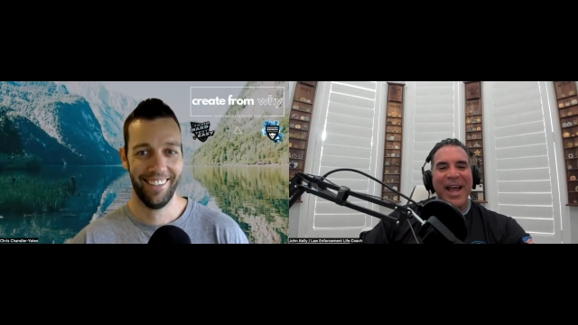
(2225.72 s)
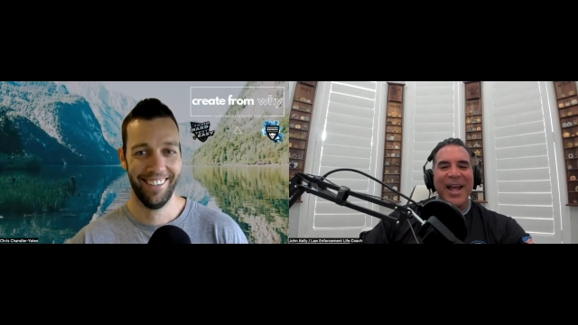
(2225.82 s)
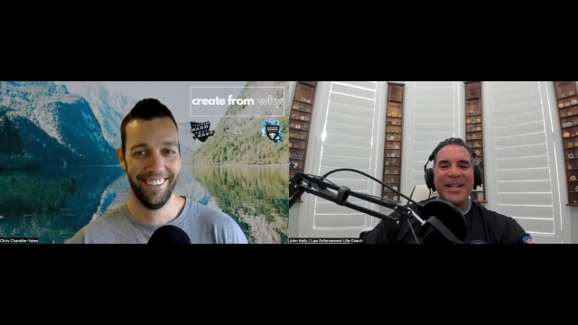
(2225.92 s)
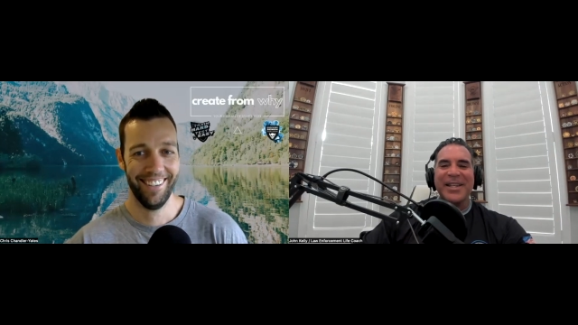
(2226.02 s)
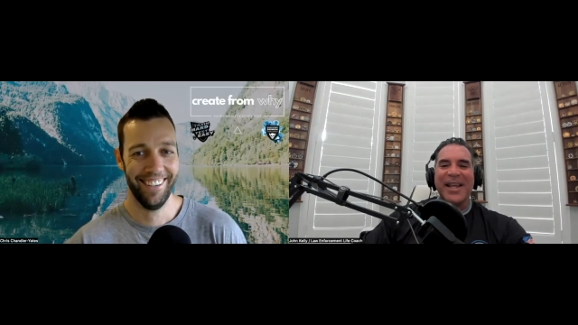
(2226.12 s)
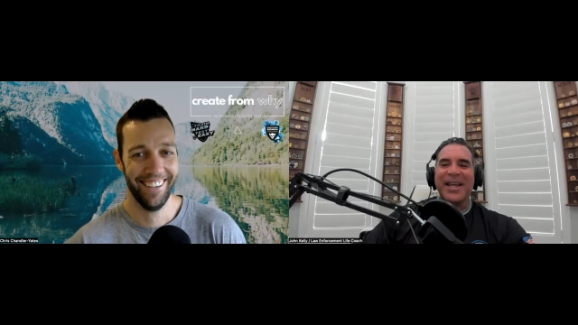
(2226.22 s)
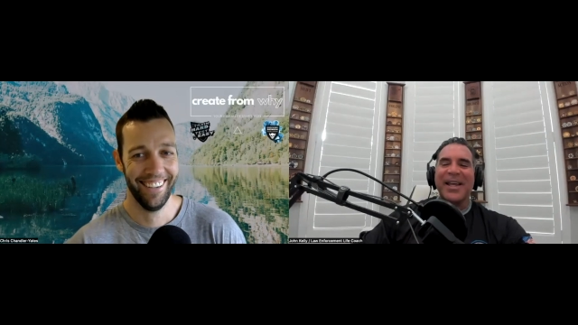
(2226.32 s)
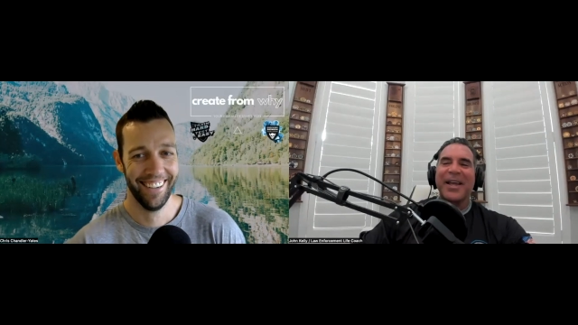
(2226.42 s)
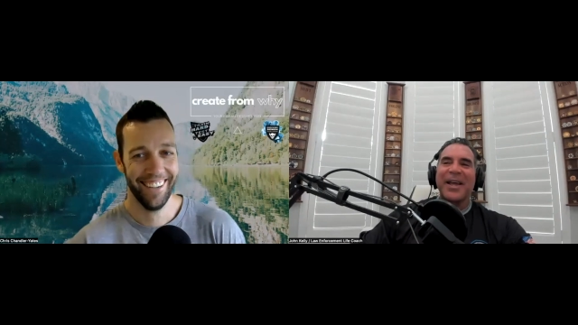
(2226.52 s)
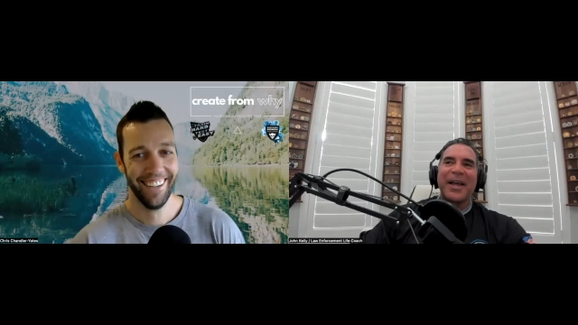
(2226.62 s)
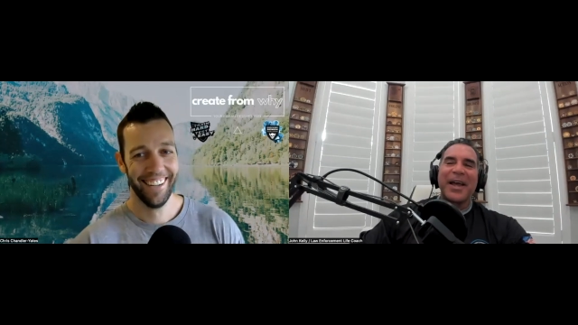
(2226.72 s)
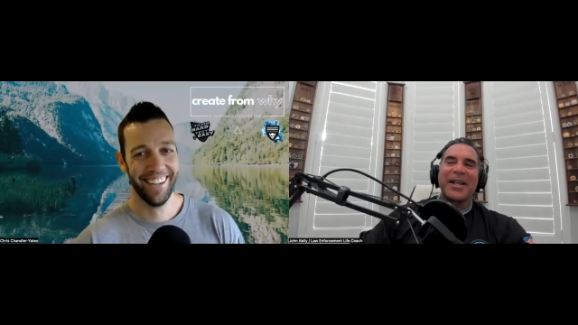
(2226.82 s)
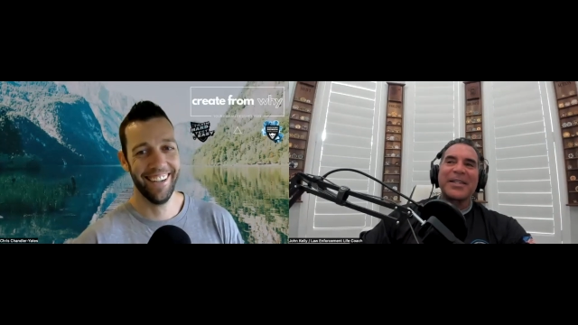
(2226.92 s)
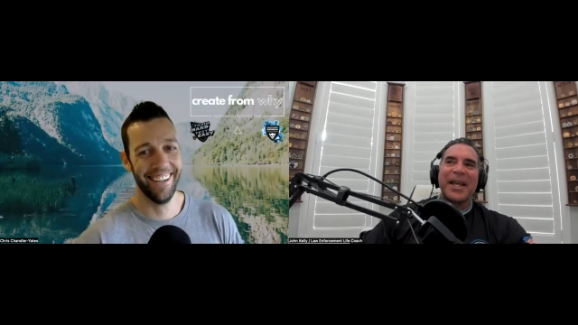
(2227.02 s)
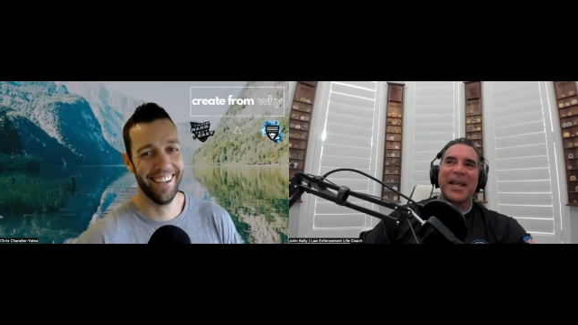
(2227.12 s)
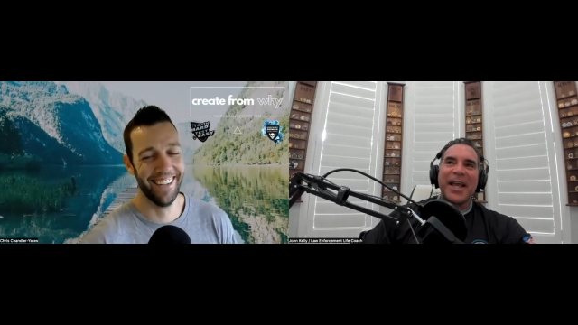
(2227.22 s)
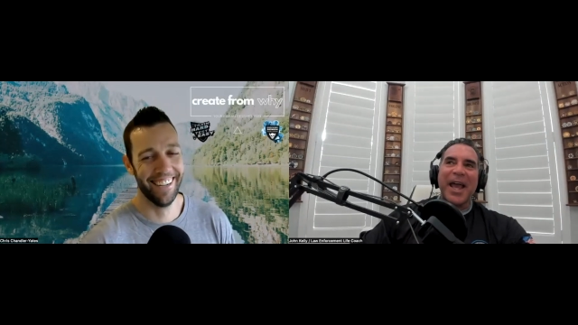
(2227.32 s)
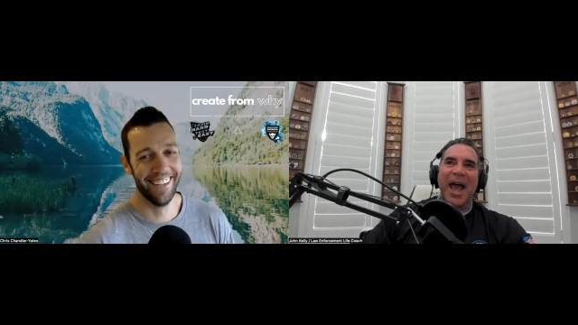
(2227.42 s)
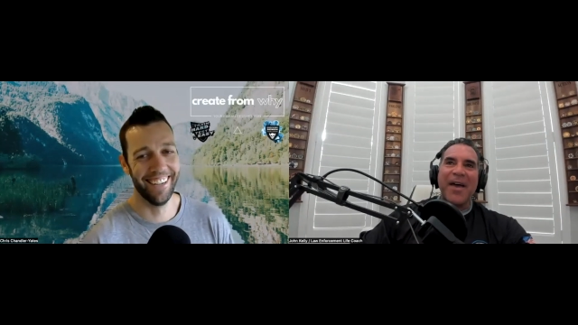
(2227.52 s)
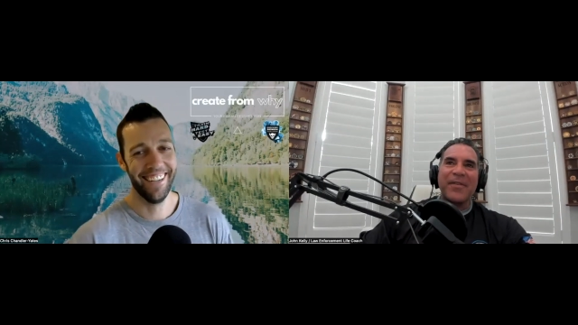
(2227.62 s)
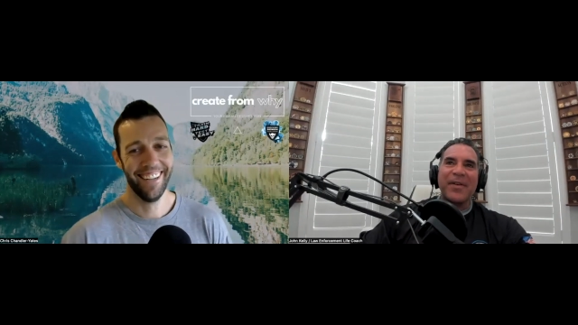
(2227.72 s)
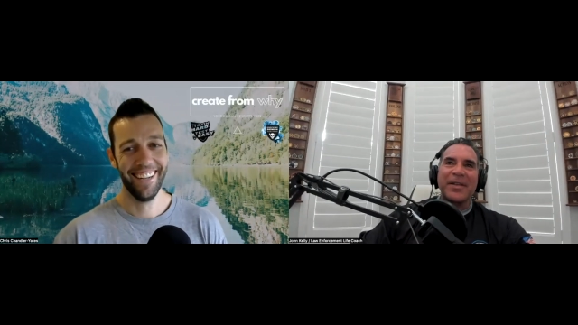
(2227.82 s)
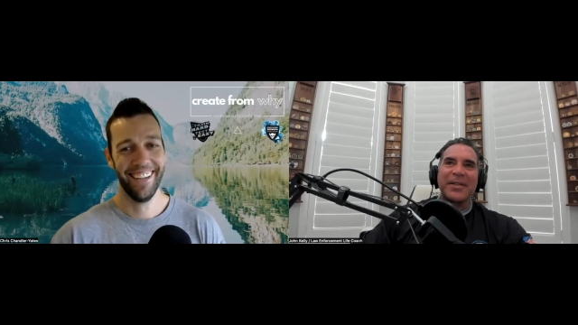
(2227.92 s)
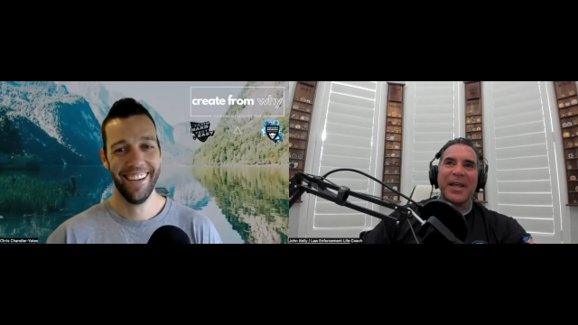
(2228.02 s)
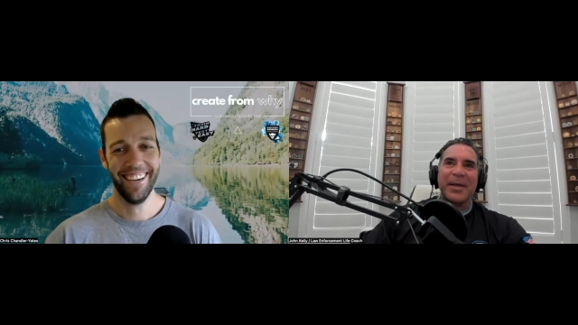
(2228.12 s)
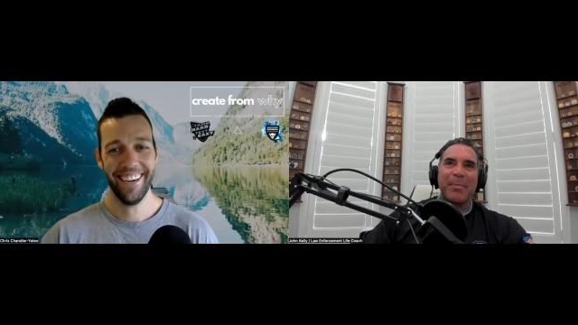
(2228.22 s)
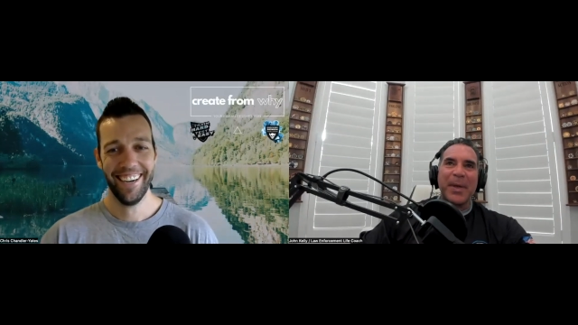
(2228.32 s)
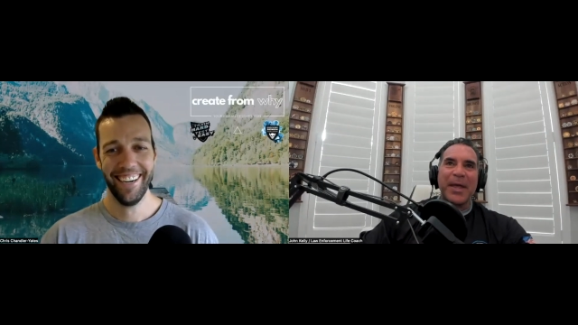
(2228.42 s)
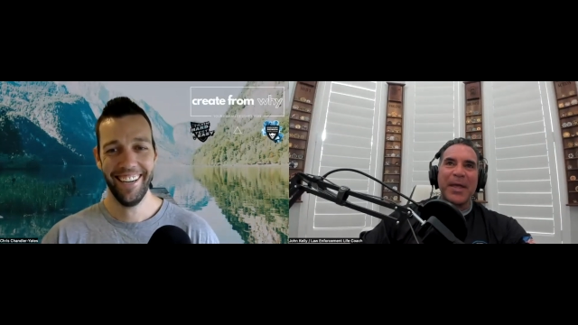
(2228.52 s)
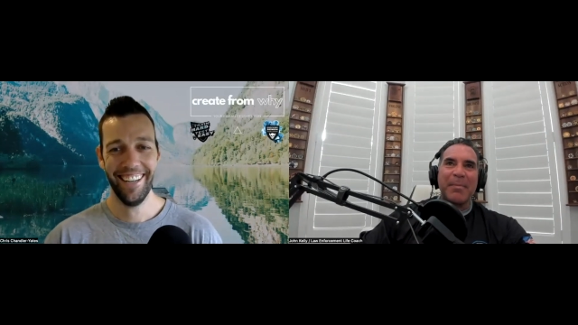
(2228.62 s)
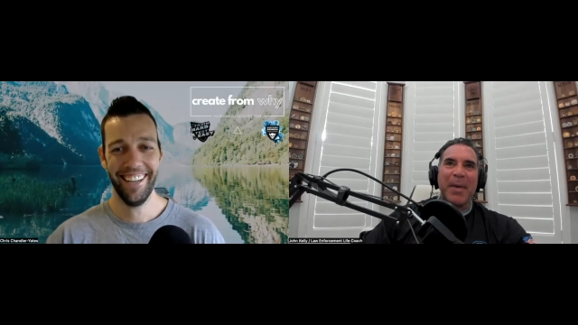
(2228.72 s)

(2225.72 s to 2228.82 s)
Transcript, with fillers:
Speaker 1: It's like it's like have it's like being